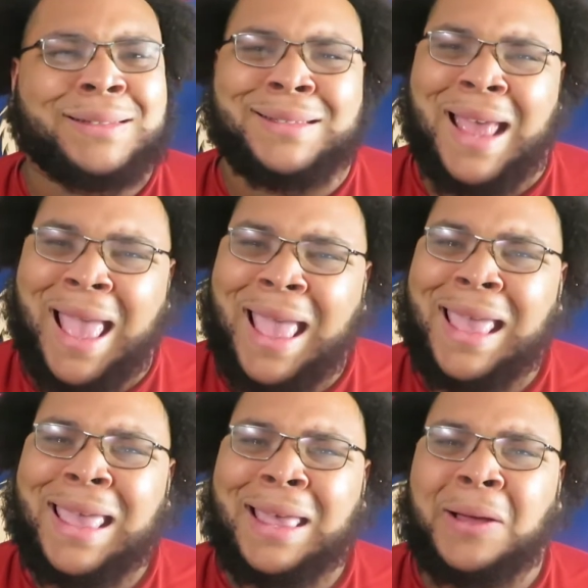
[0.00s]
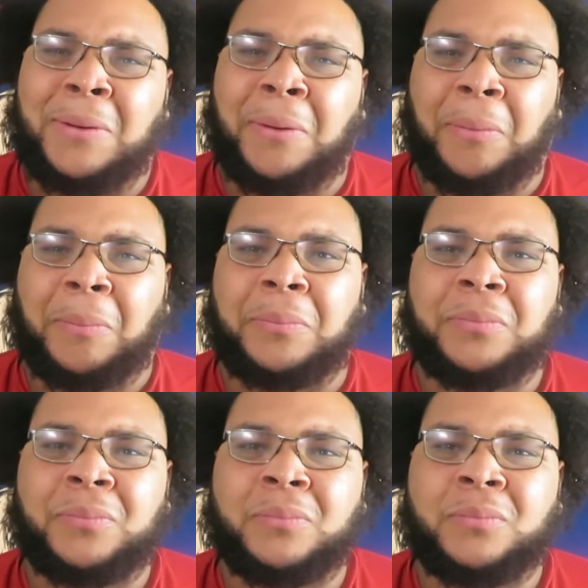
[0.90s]
Damn.
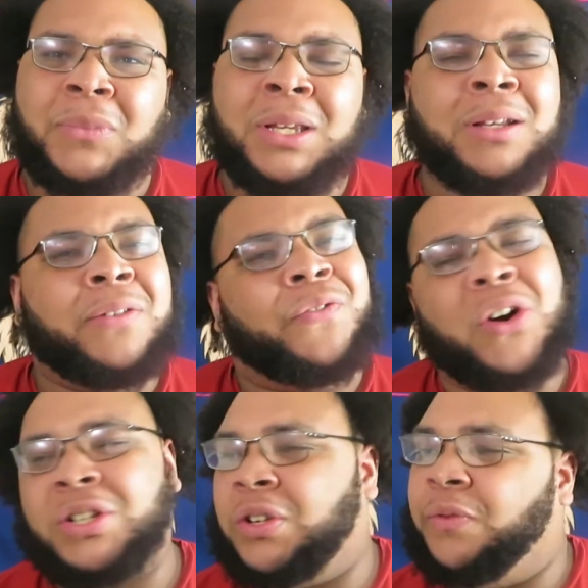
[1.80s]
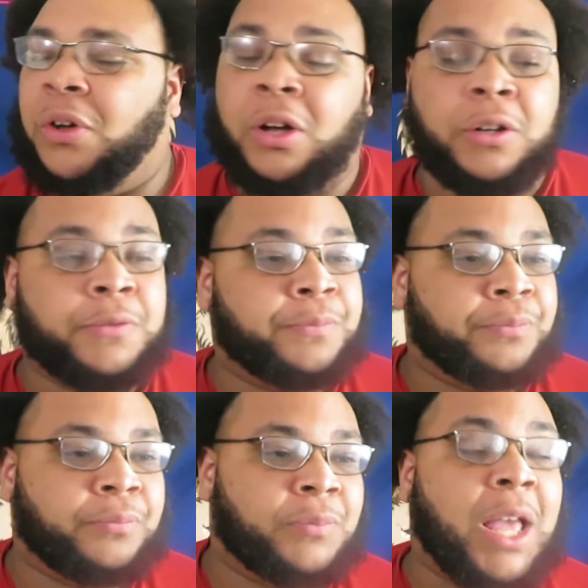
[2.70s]
First of all,
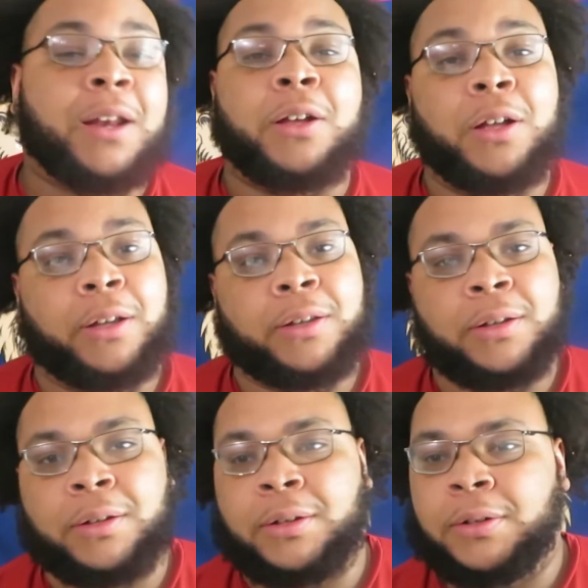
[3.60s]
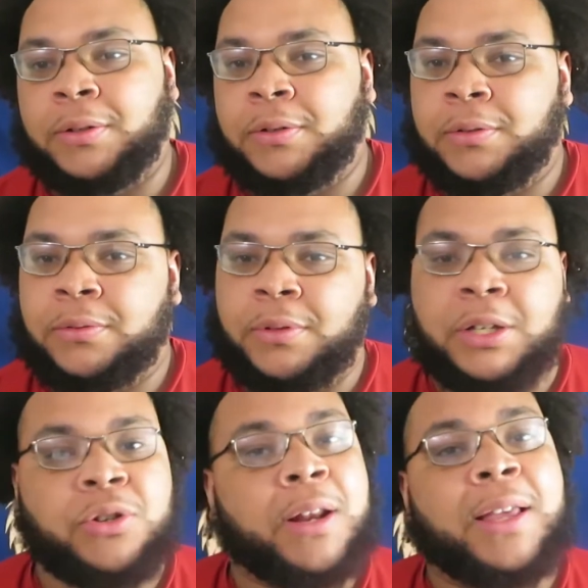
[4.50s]
that hook.
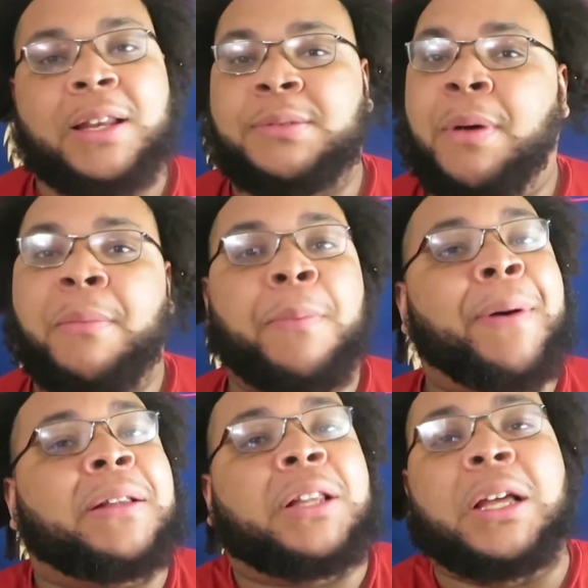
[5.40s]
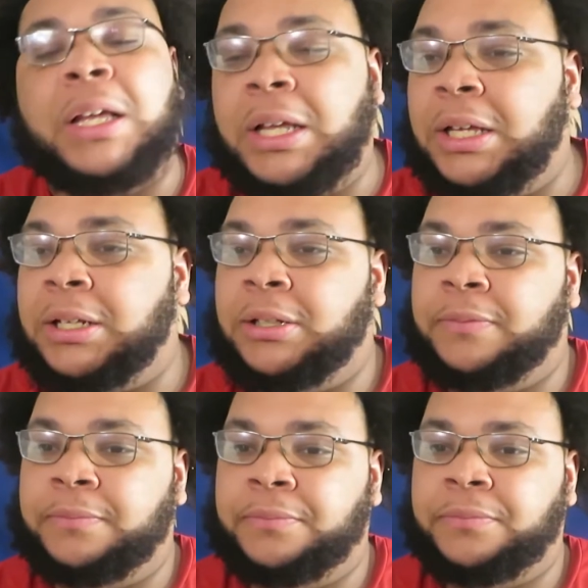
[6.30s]
He's trying to get his mom up out the hood.
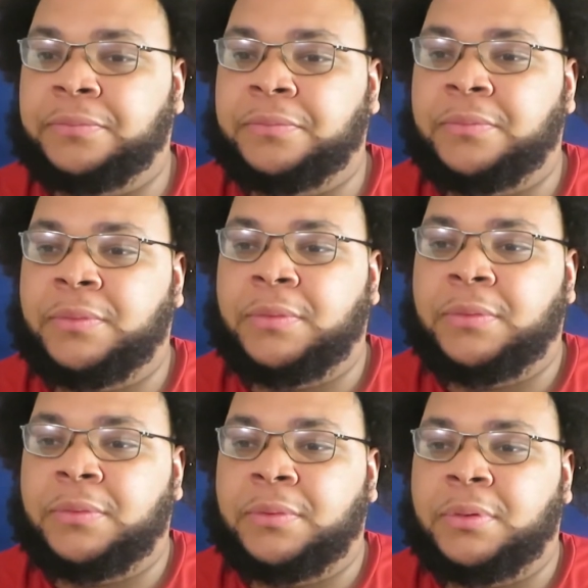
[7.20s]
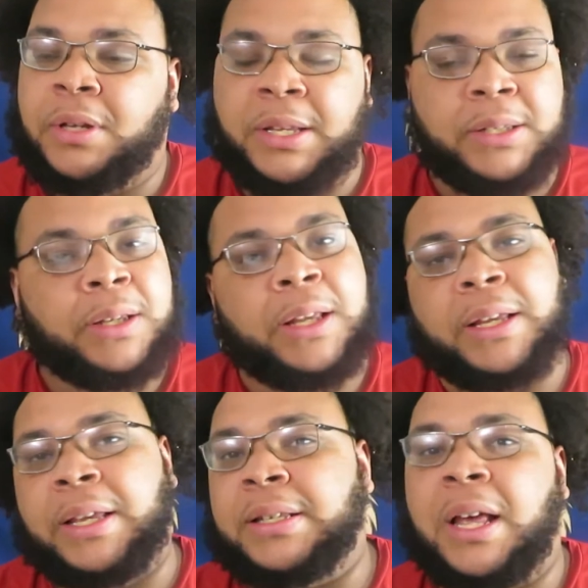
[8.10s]
He's
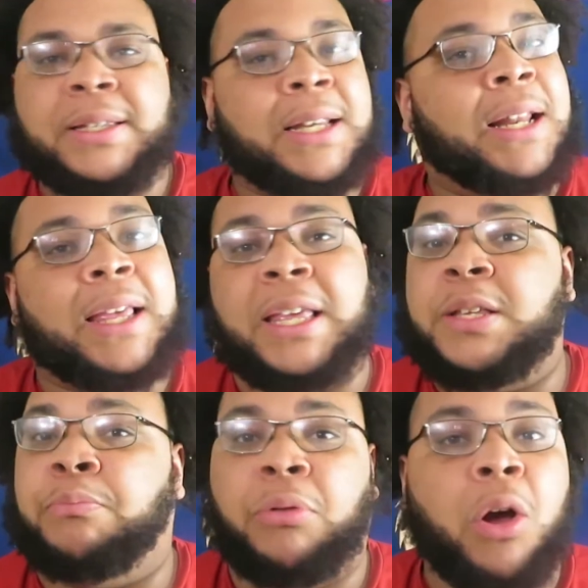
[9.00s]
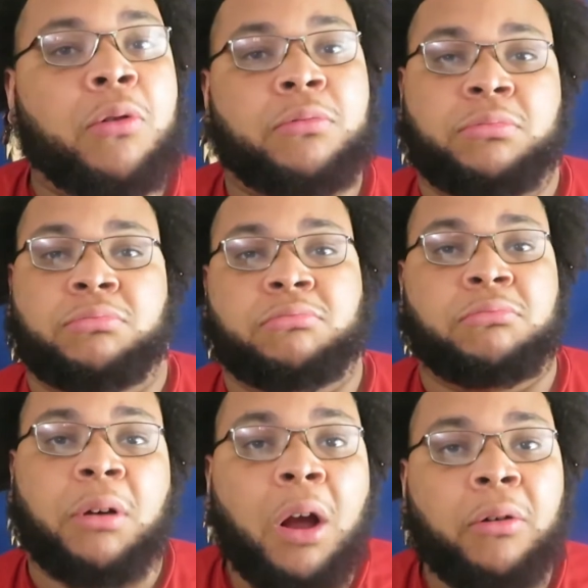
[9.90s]
hustling like he broke
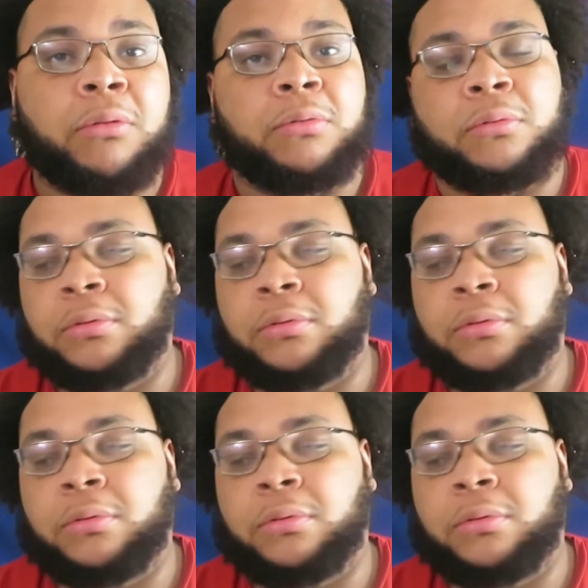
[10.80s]
and broke.